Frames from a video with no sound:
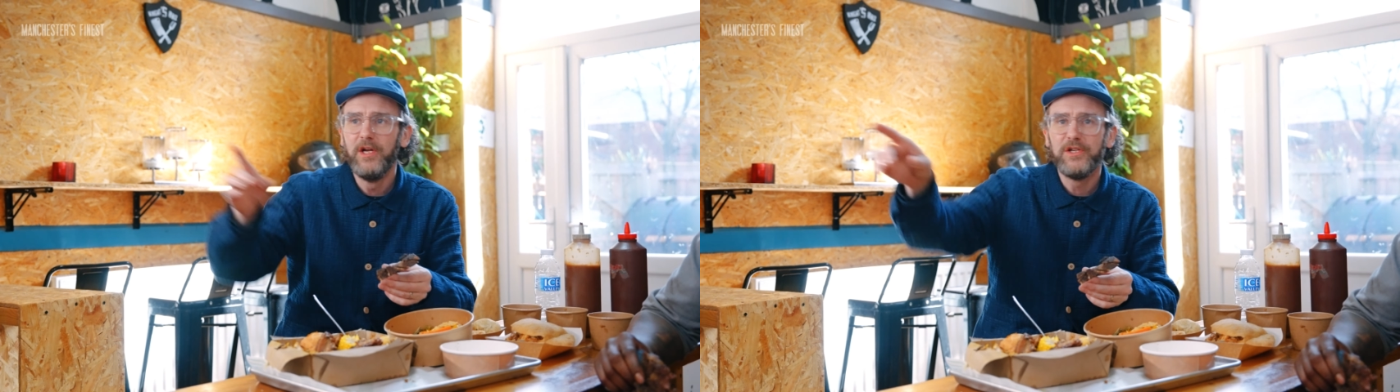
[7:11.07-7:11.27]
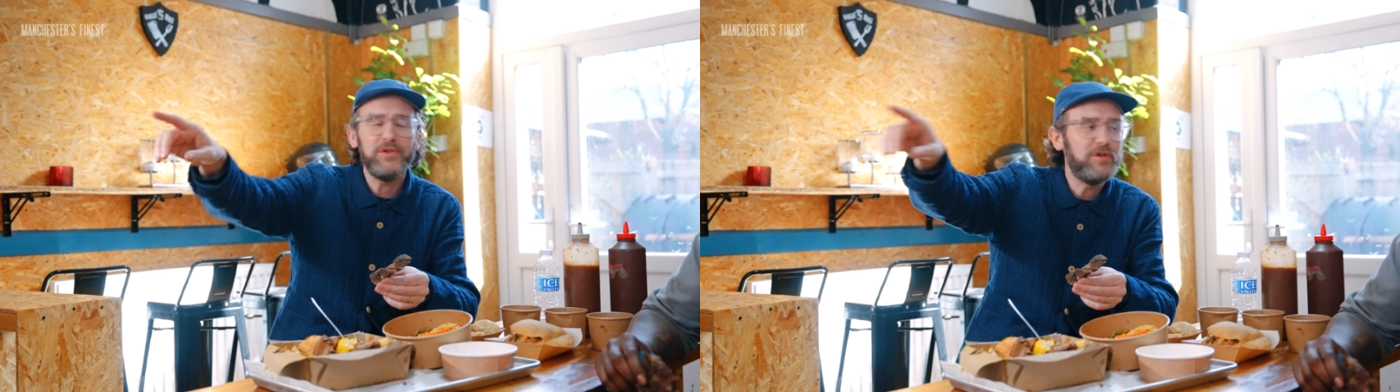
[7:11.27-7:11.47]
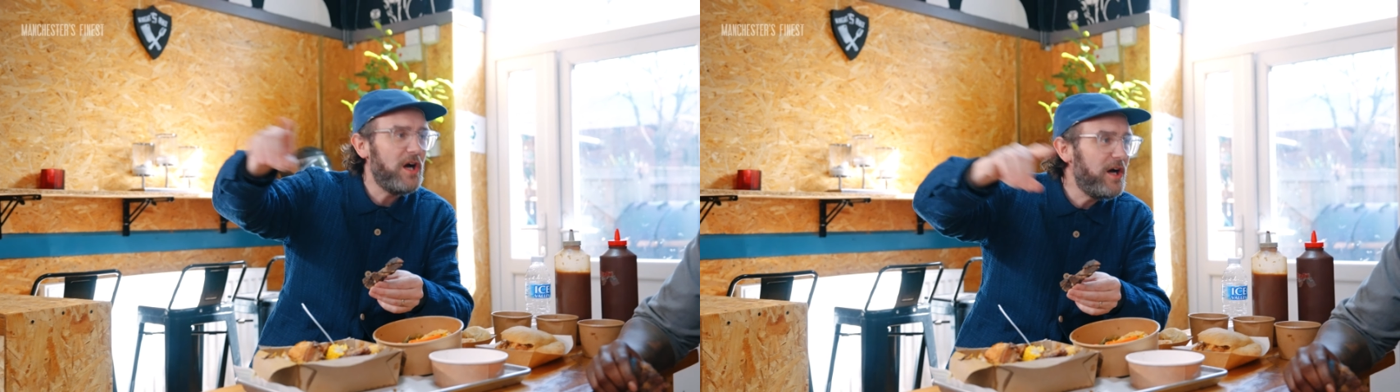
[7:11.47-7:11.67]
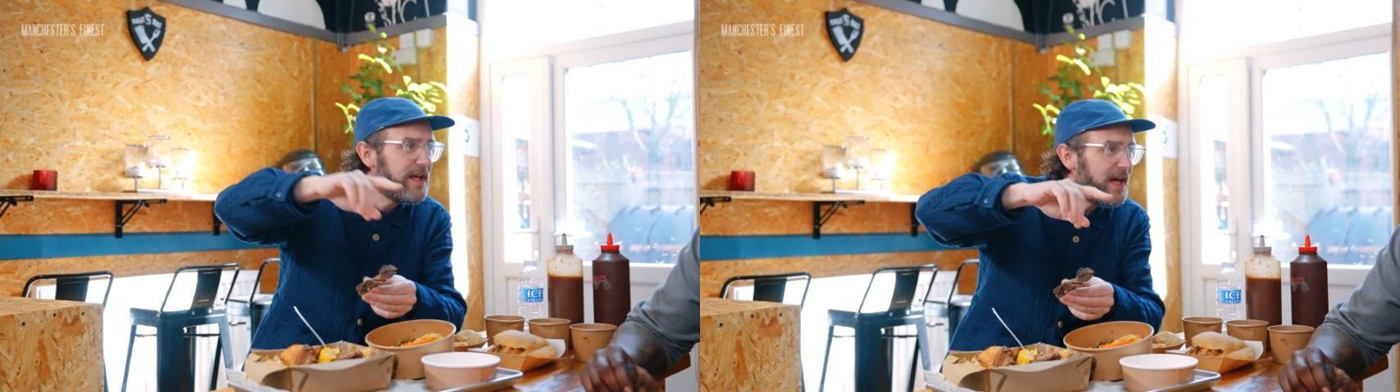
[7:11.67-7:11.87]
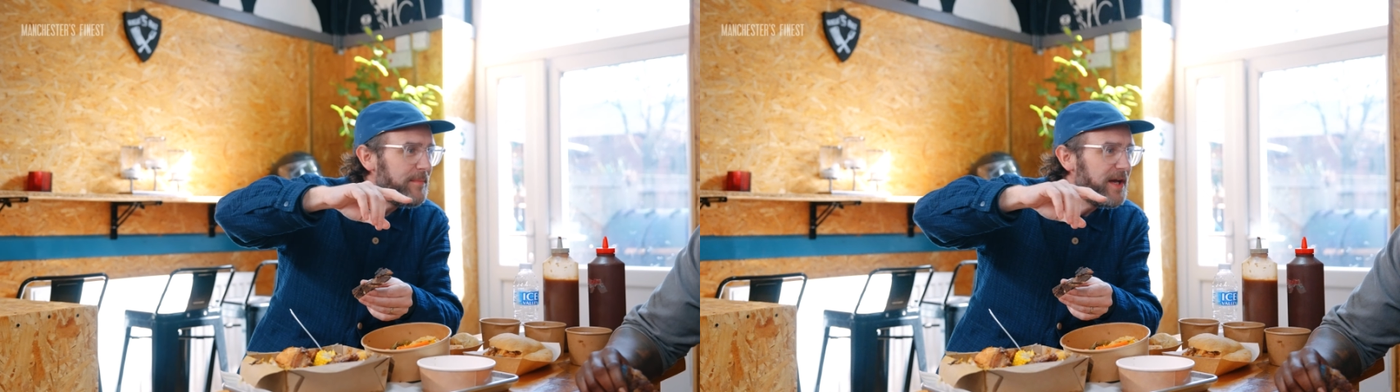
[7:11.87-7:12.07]
some guy
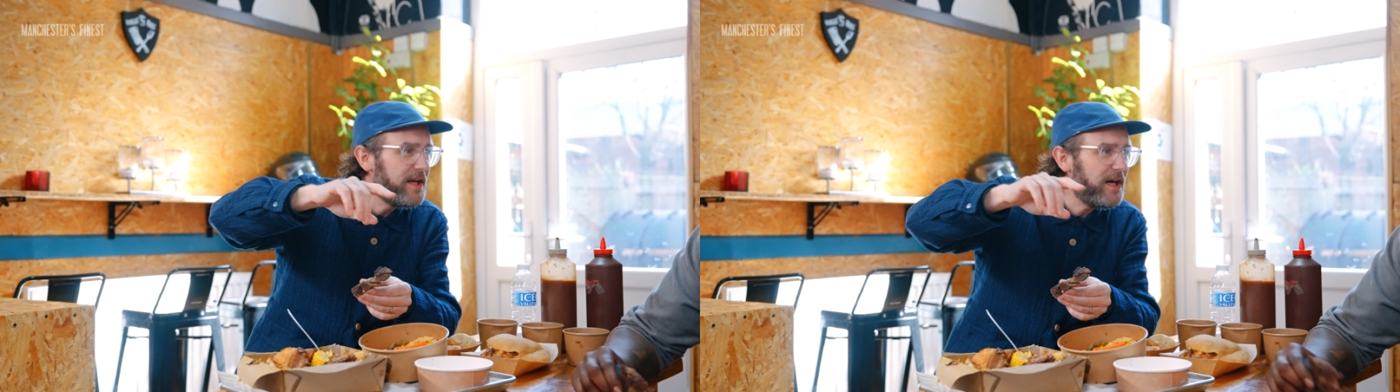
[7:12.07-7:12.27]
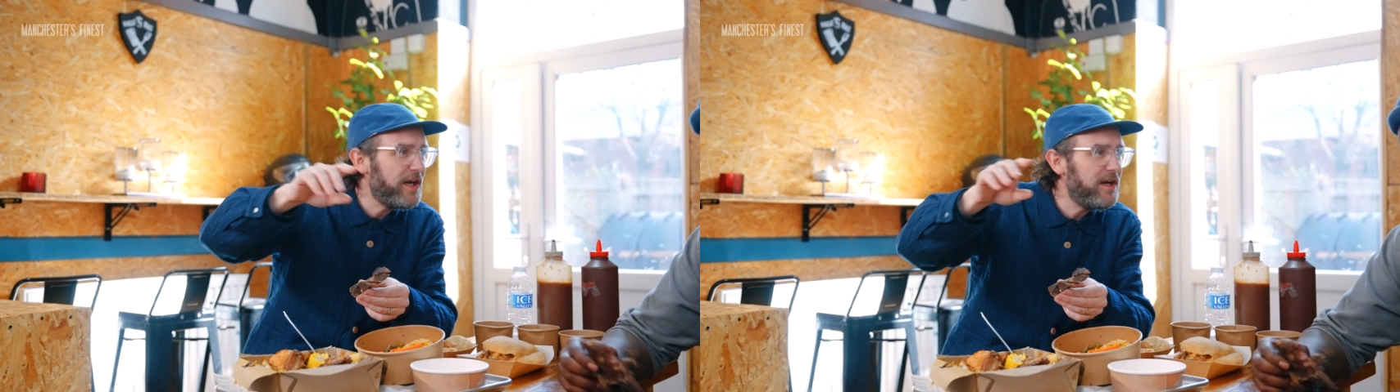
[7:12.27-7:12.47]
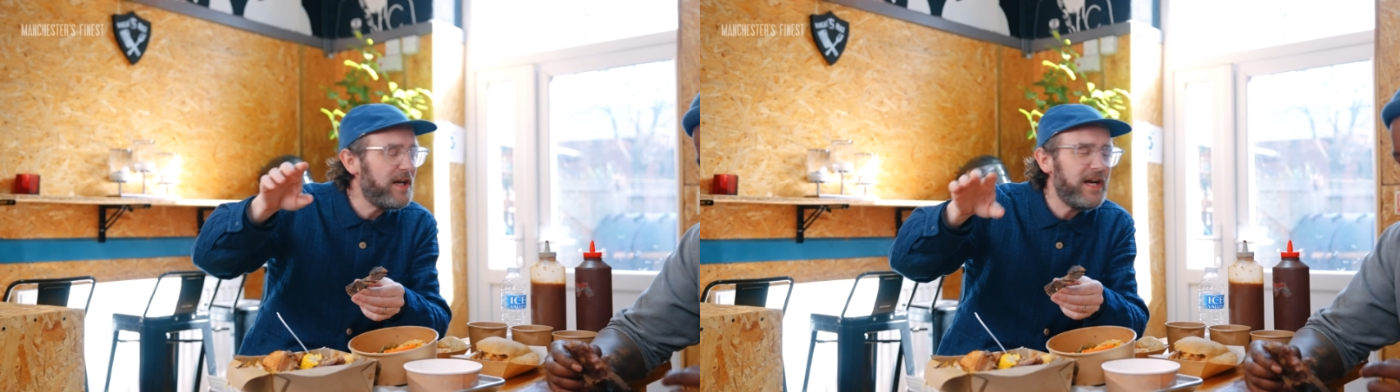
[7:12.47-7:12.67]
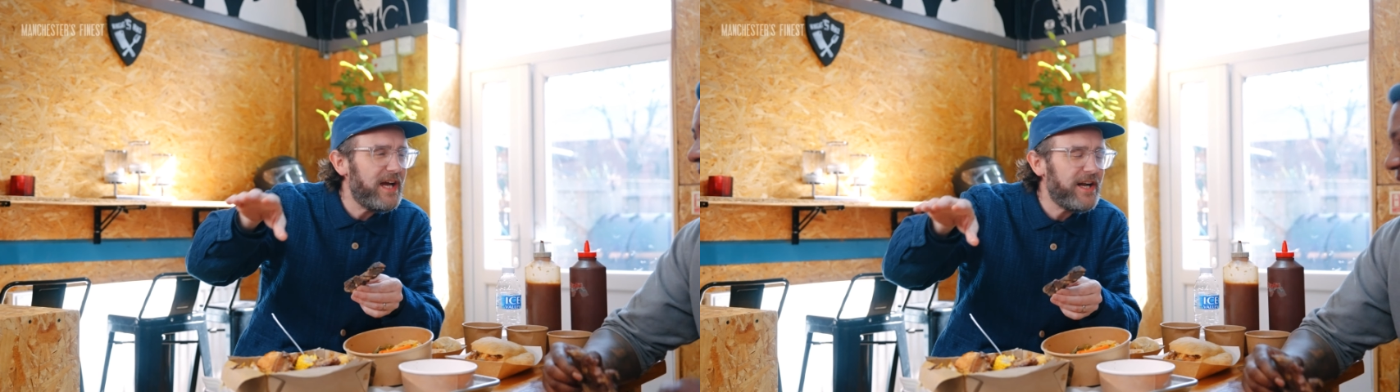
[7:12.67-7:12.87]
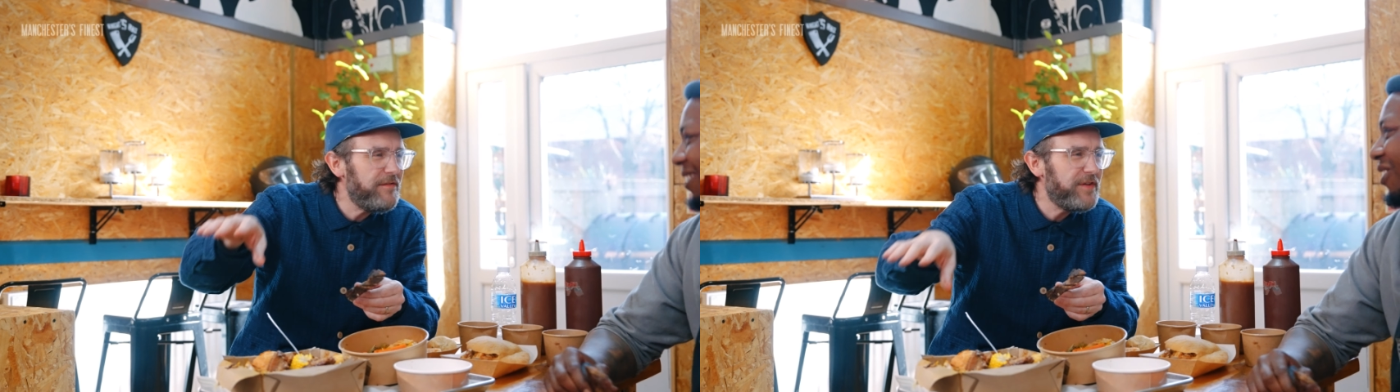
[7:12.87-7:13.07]
came in. I don't,
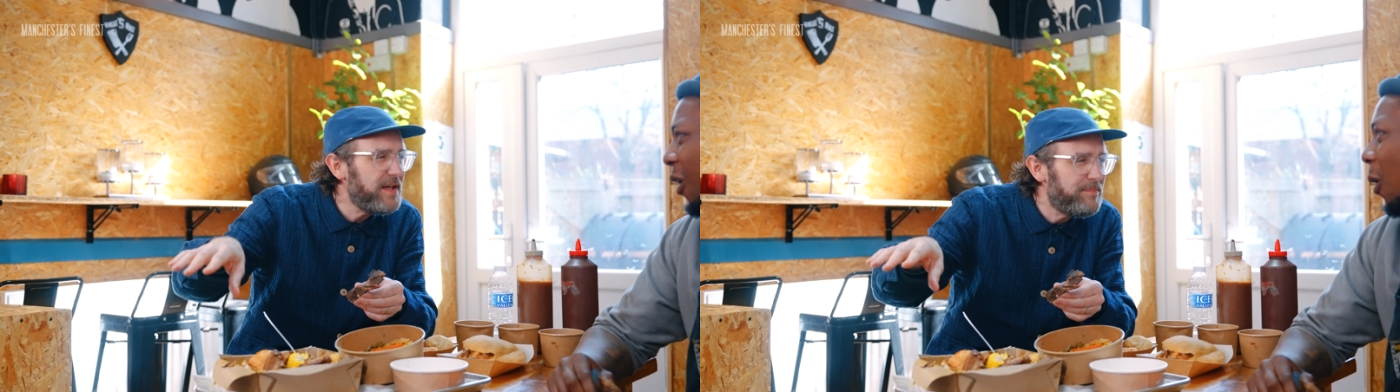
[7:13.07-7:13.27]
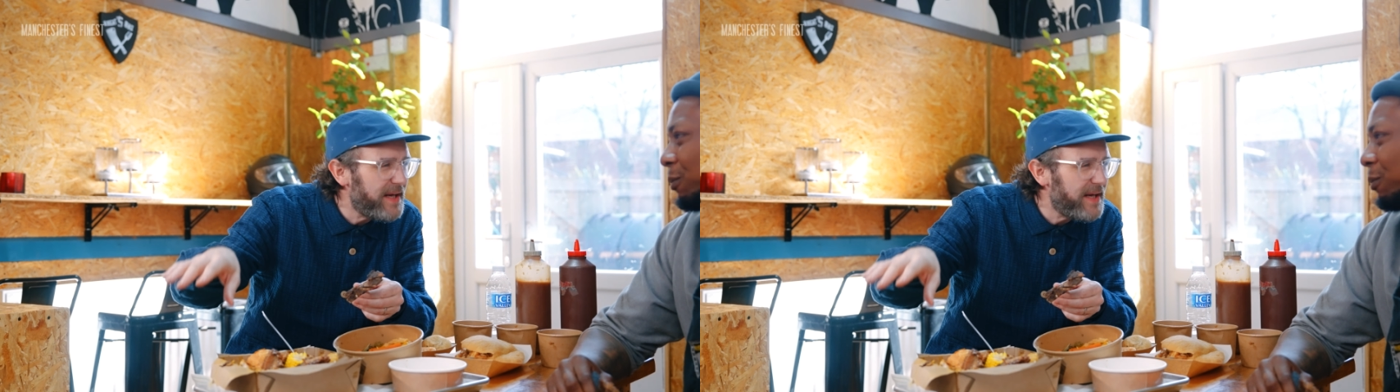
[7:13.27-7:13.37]
I don't think he'd